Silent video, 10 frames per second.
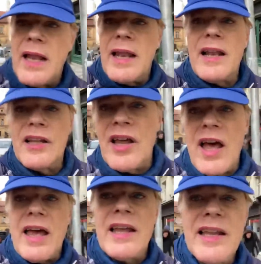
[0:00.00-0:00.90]
a little
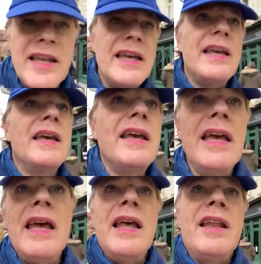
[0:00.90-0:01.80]
tired.
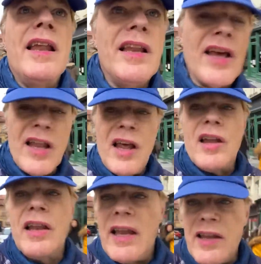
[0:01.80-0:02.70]
Didn't get
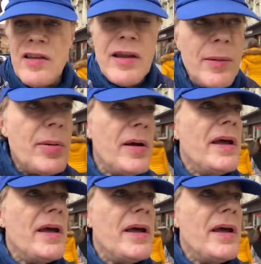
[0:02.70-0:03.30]
hardly any sleep.